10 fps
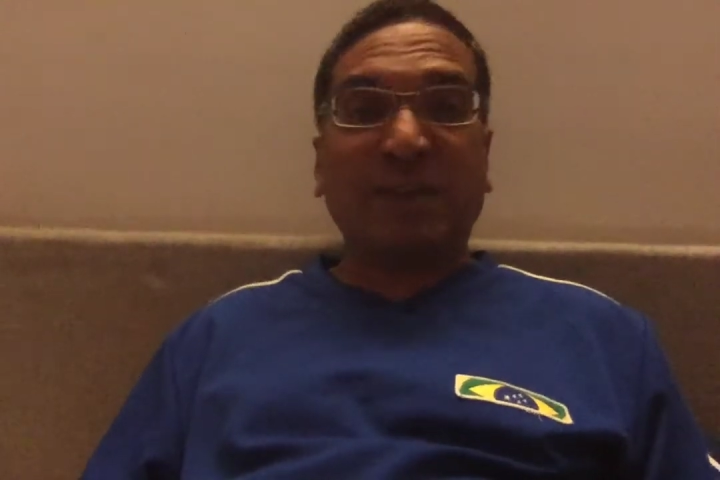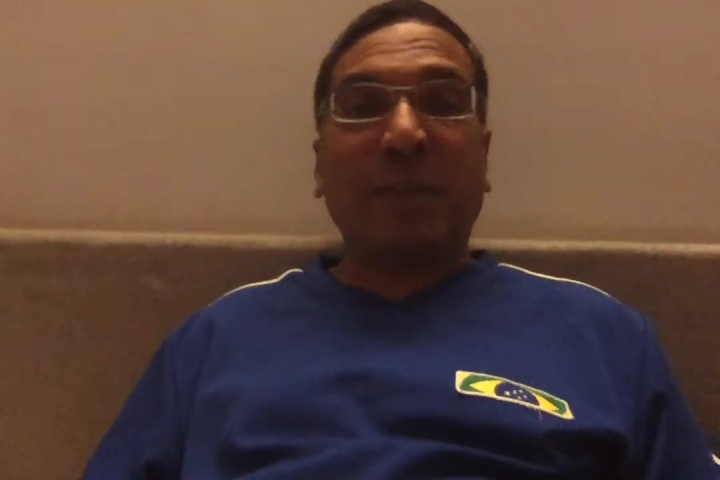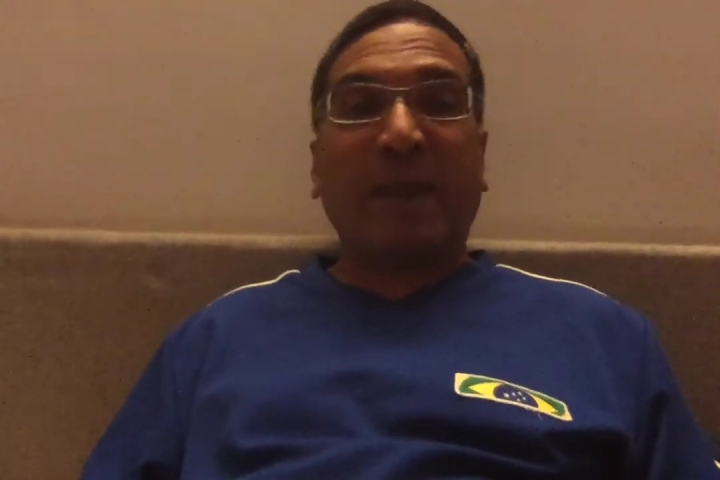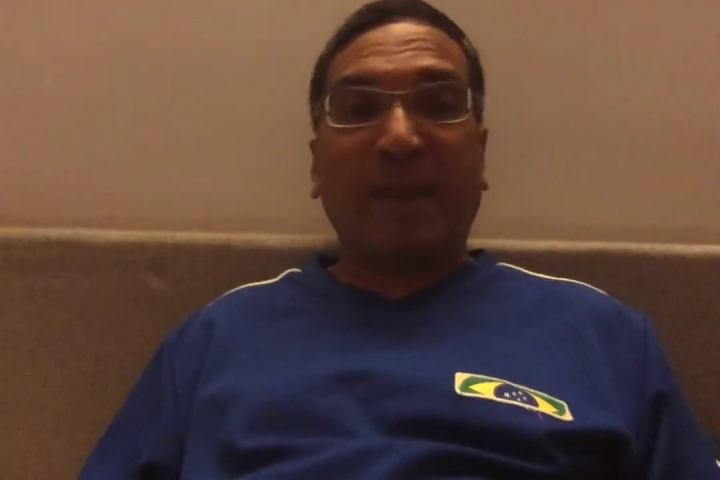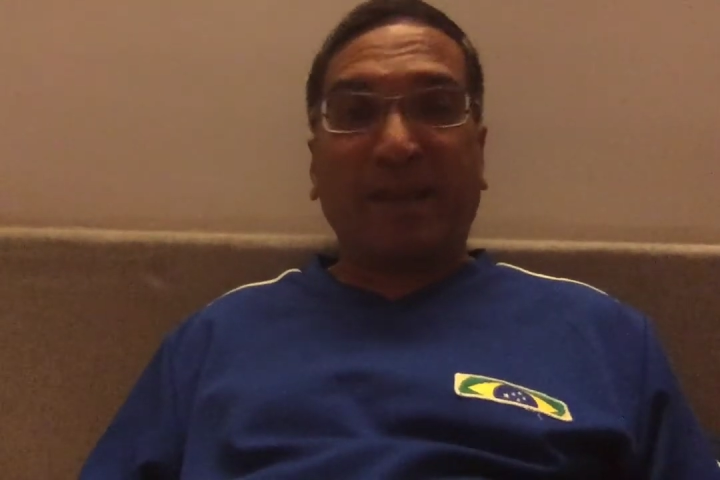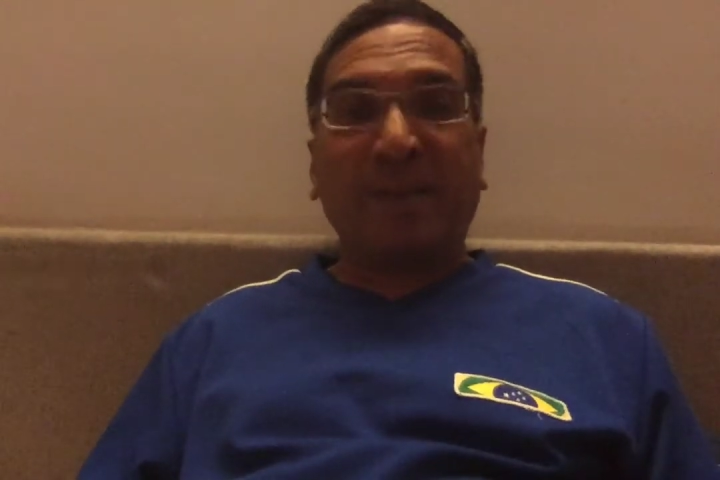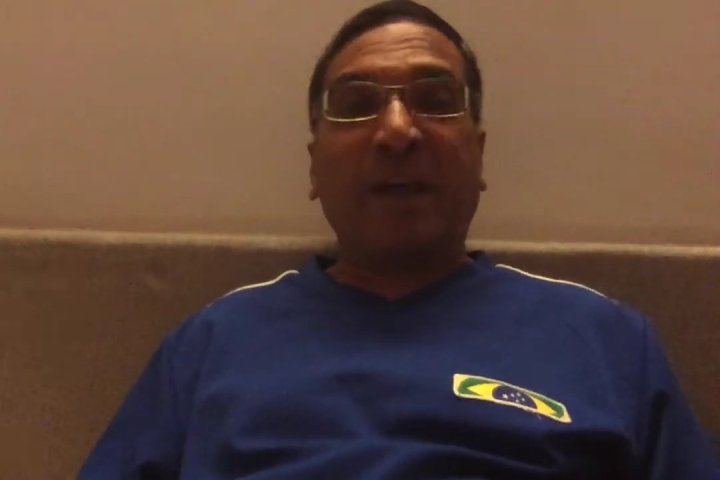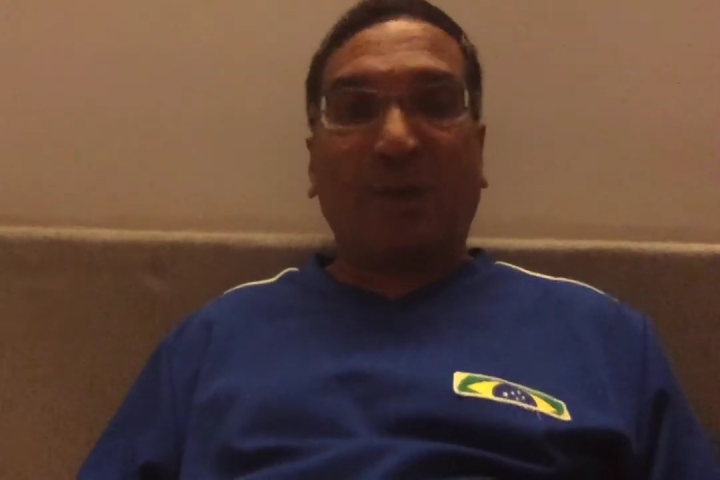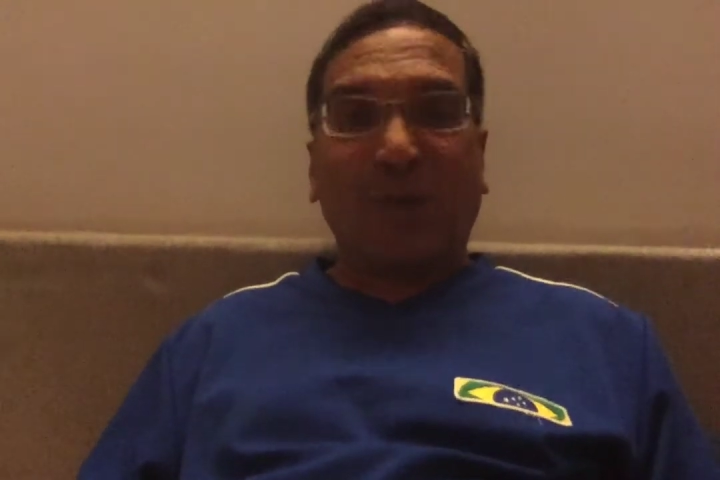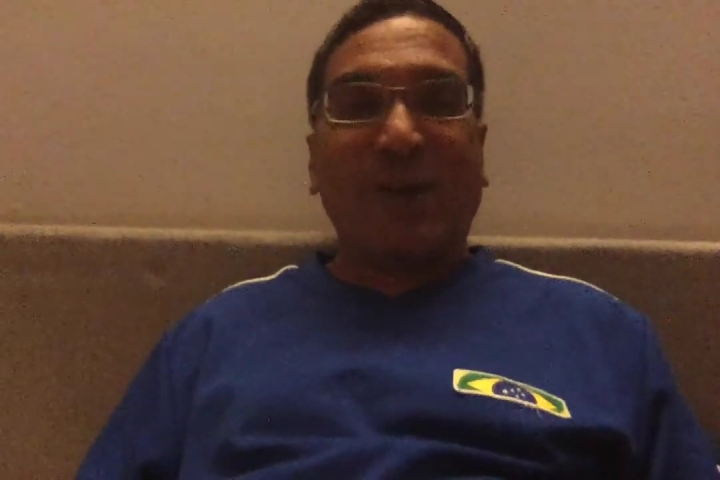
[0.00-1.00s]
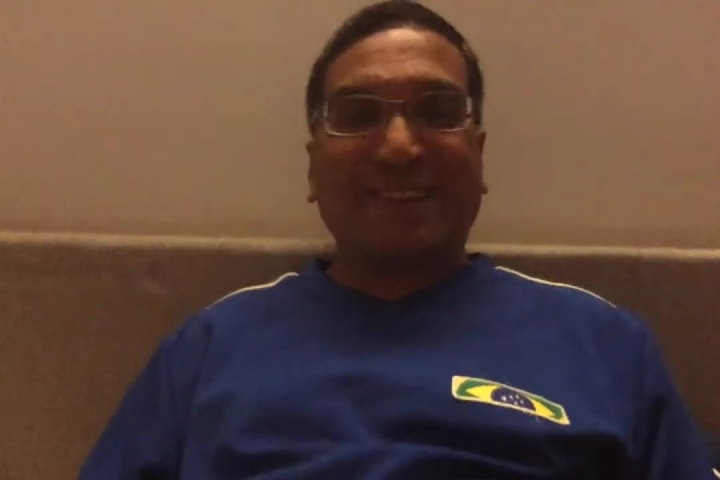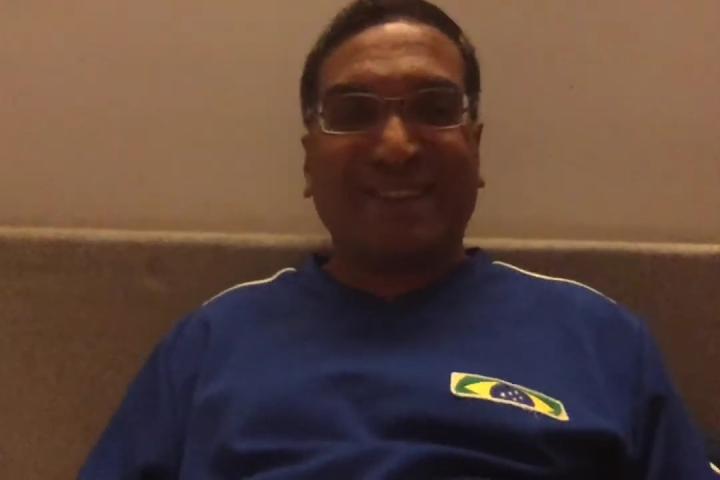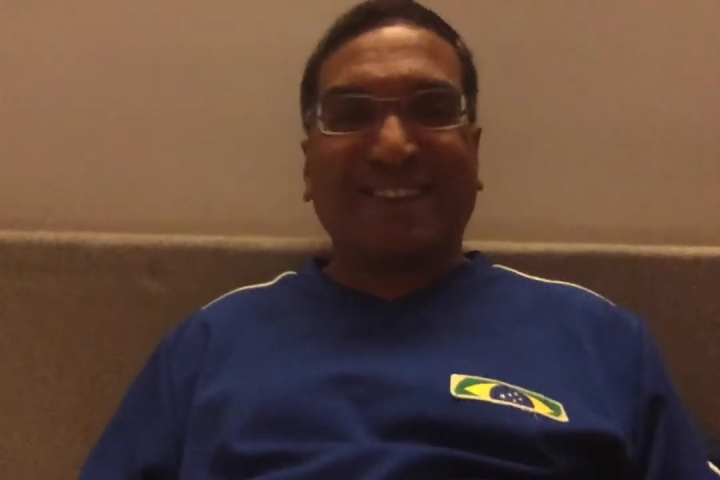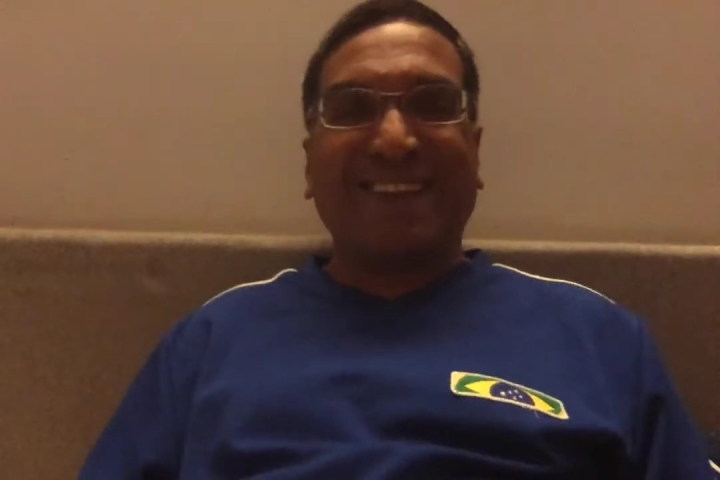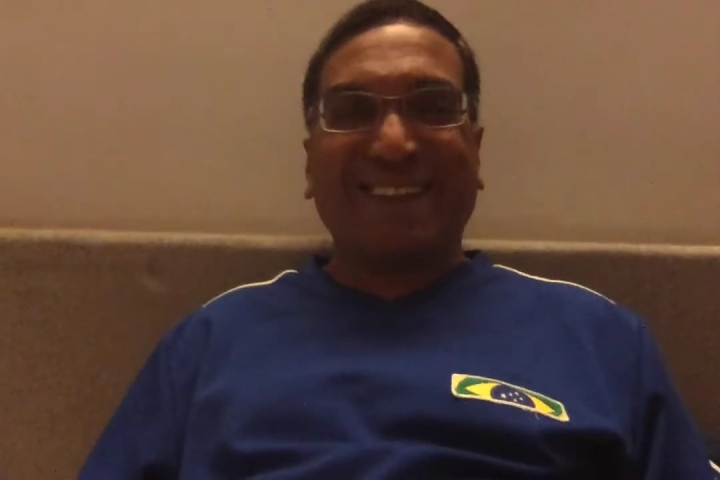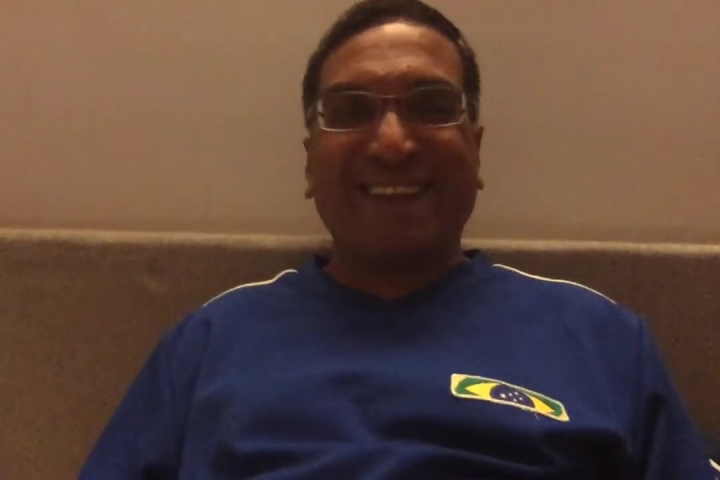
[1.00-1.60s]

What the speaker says: the way God works.